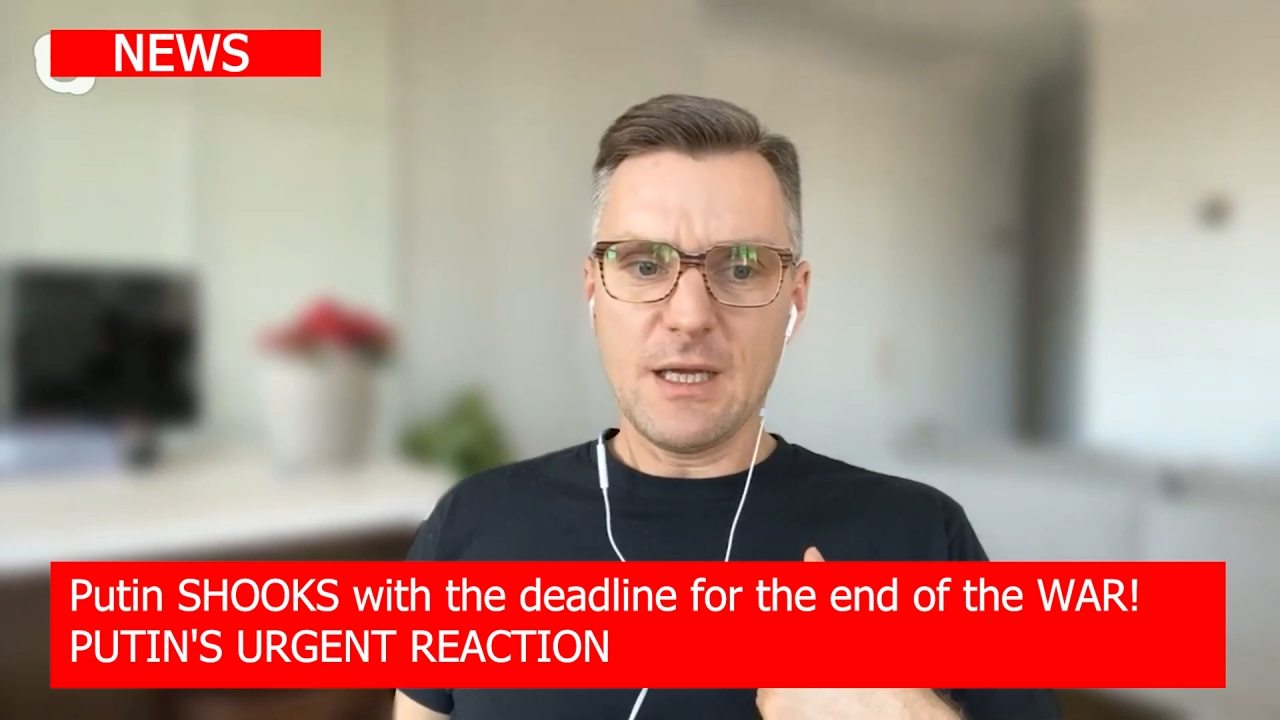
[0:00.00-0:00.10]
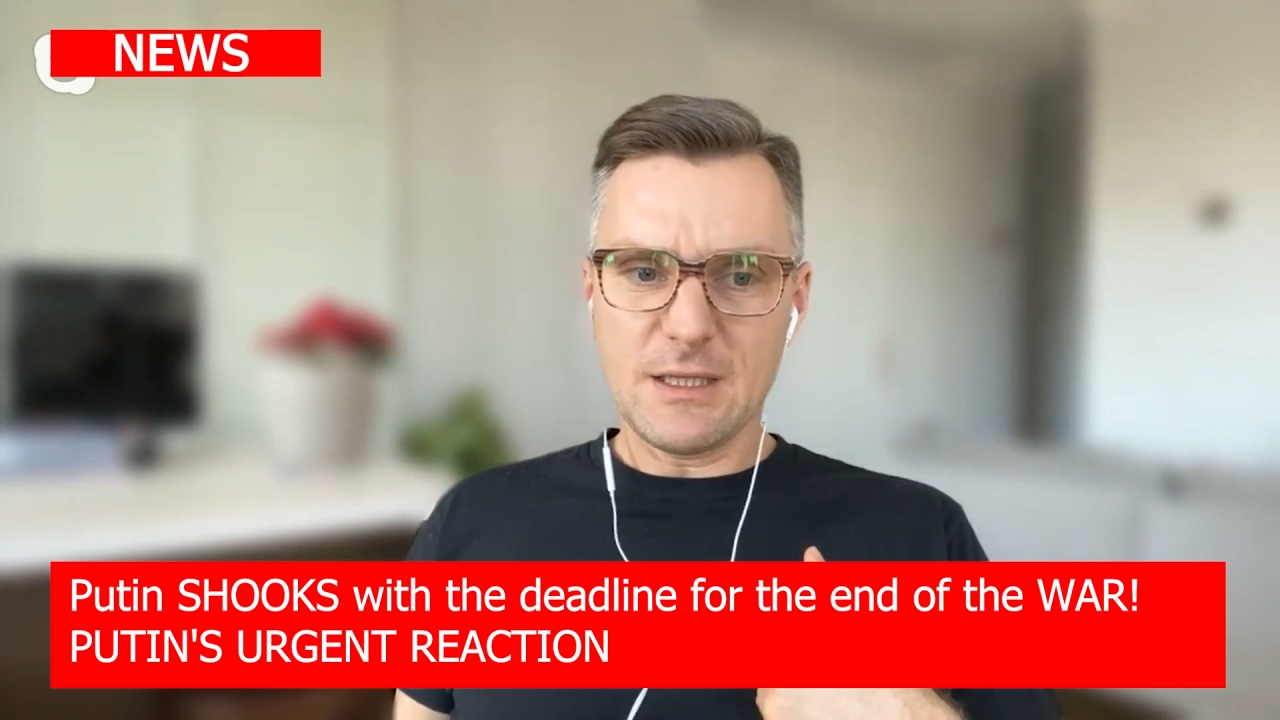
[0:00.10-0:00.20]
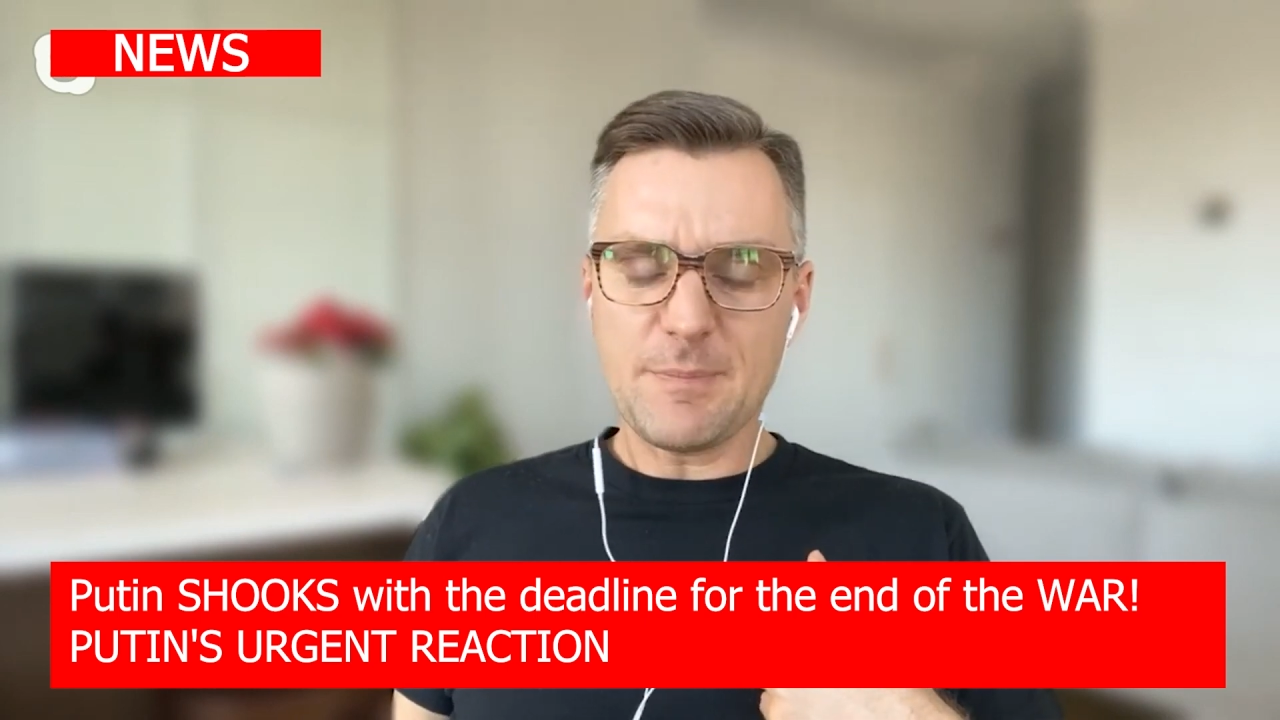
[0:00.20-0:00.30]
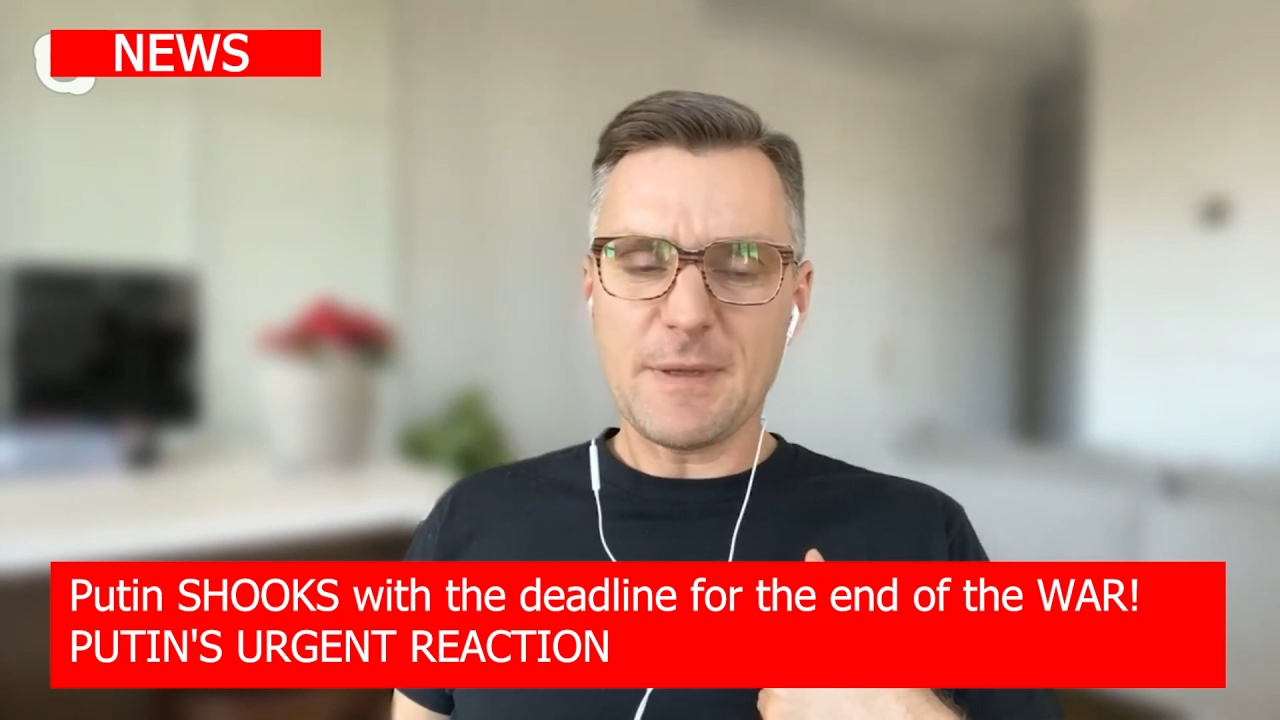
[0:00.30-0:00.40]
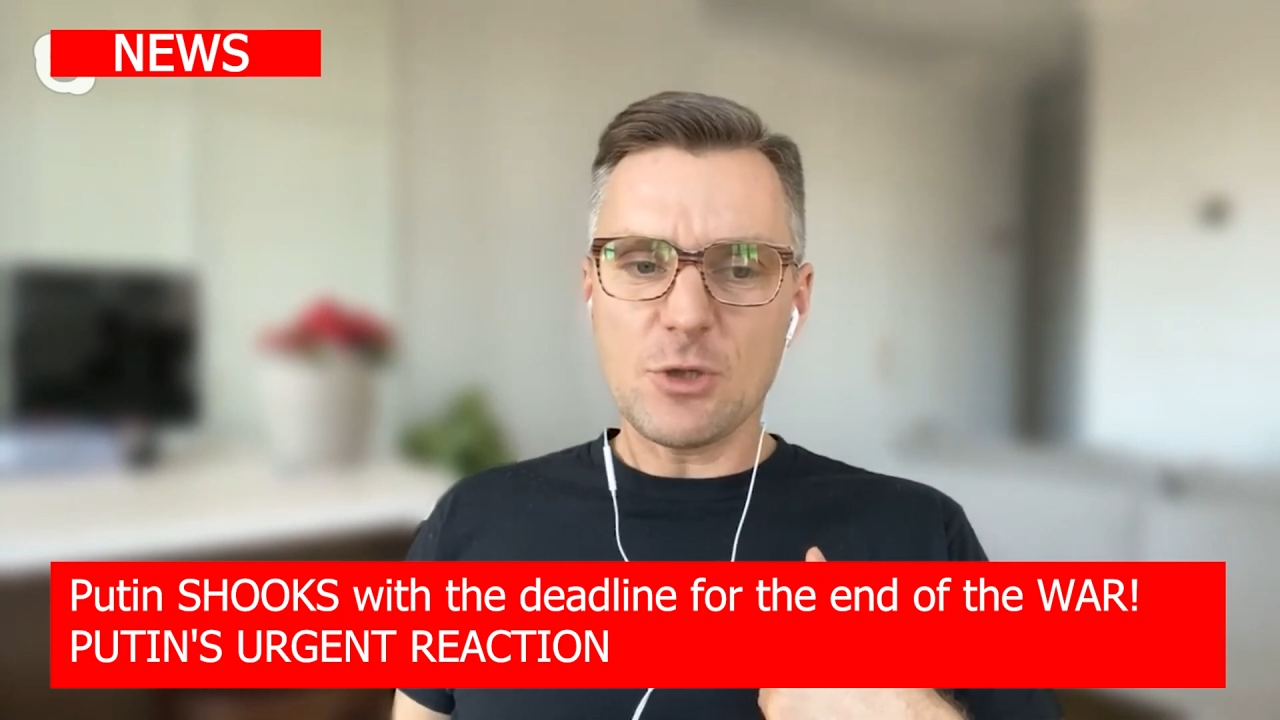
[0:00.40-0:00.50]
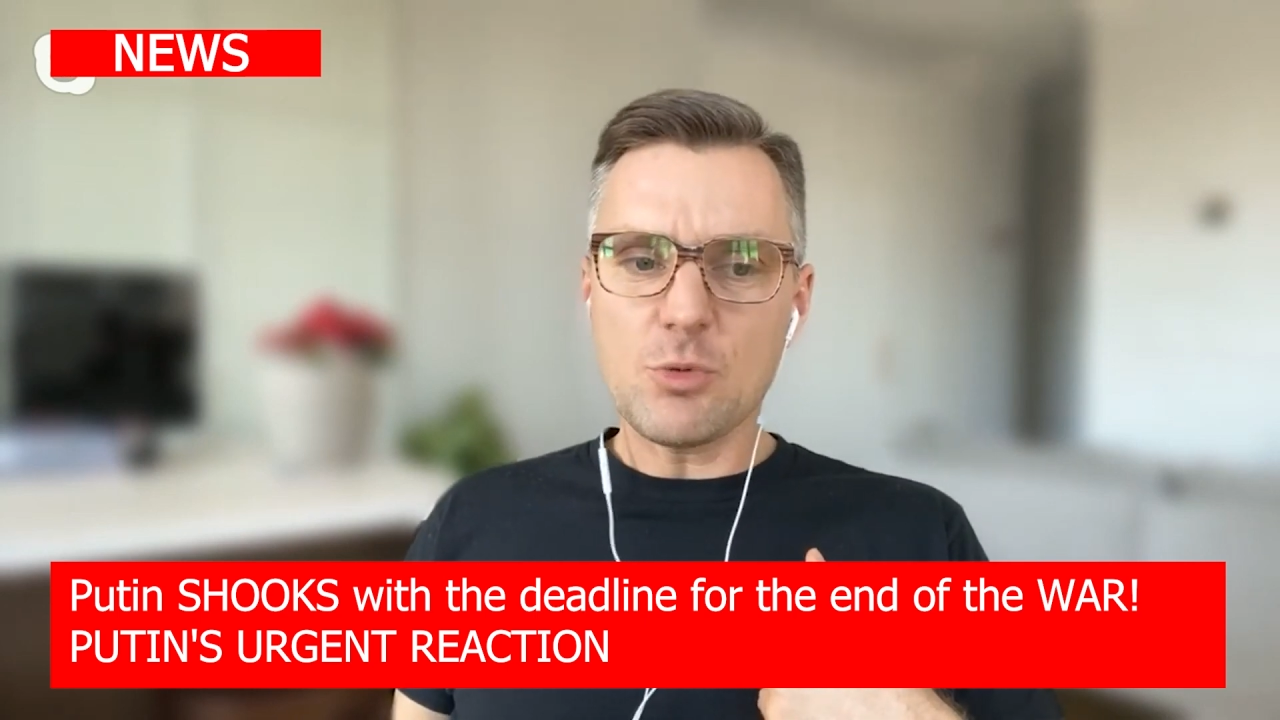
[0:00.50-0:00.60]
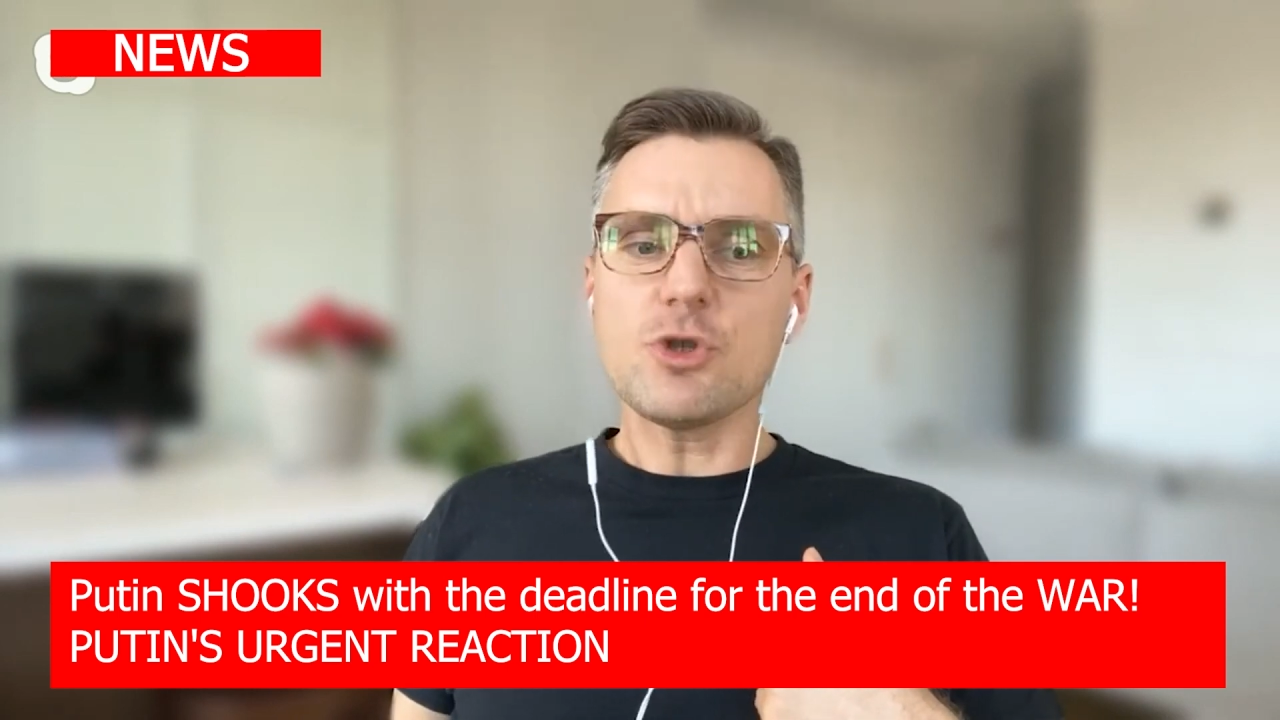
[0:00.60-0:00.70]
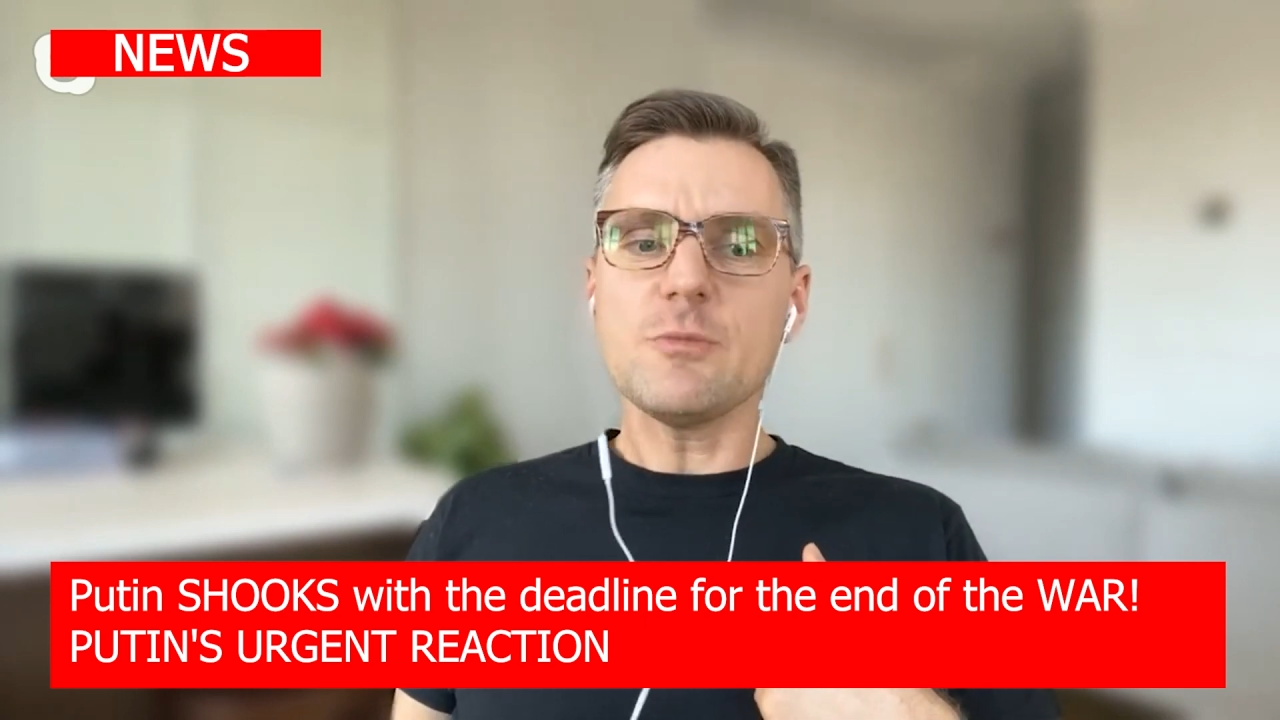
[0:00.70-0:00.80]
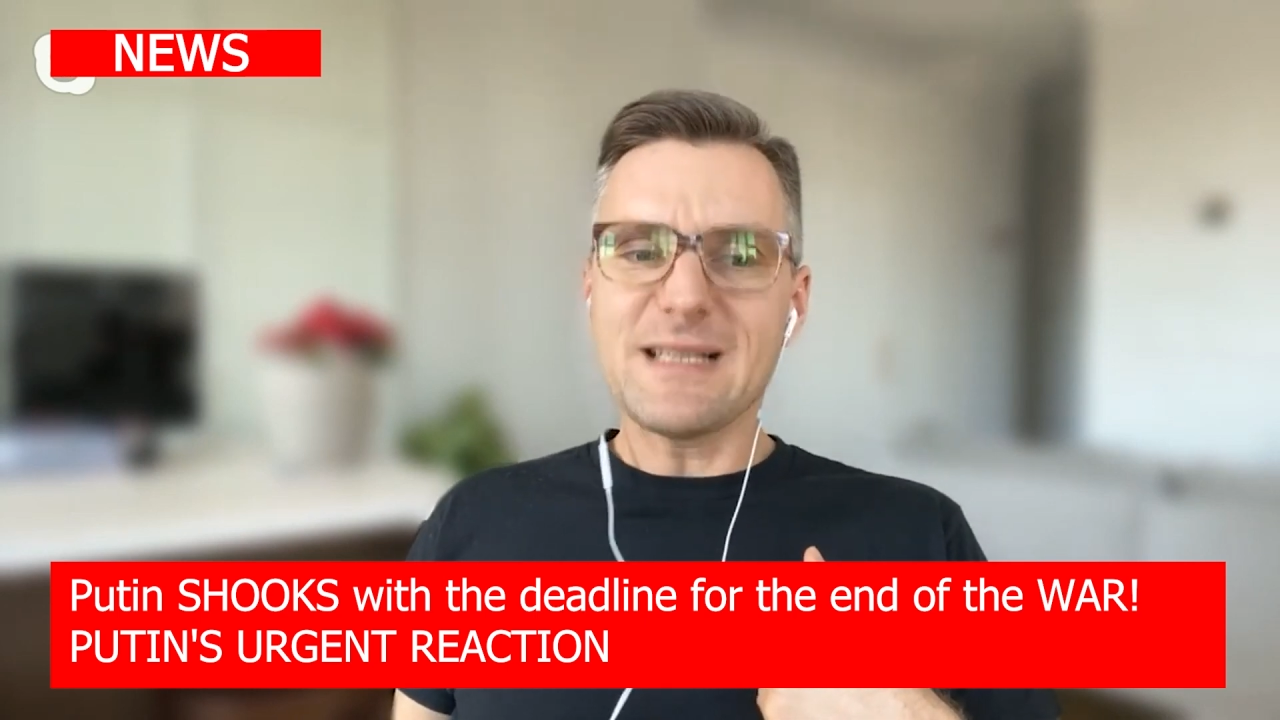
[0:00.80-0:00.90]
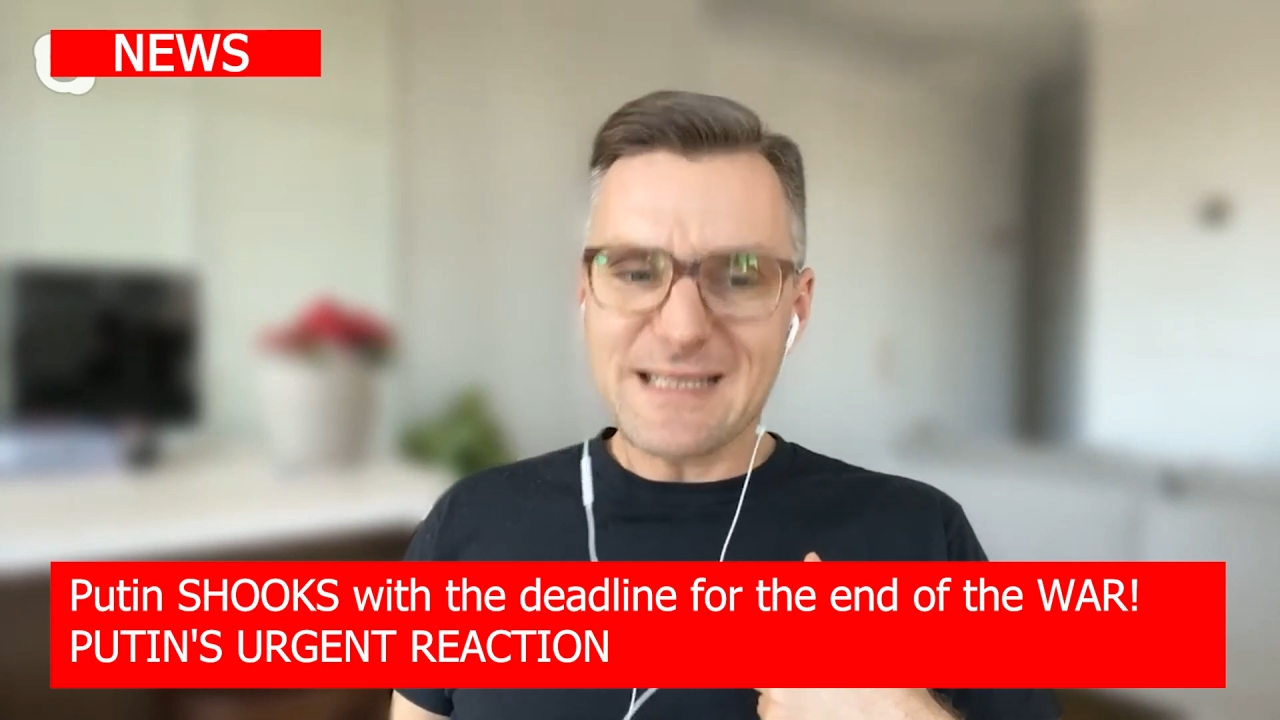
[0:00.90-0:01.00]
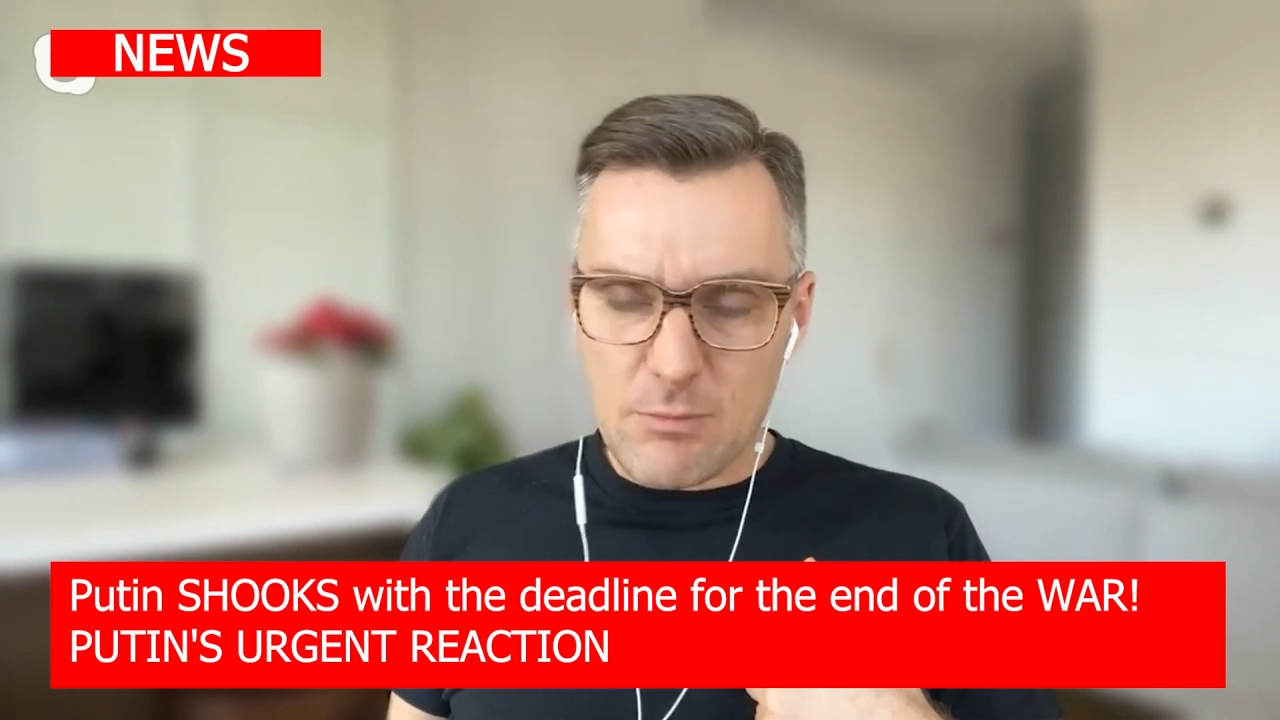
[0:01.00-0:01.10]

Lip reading: That's because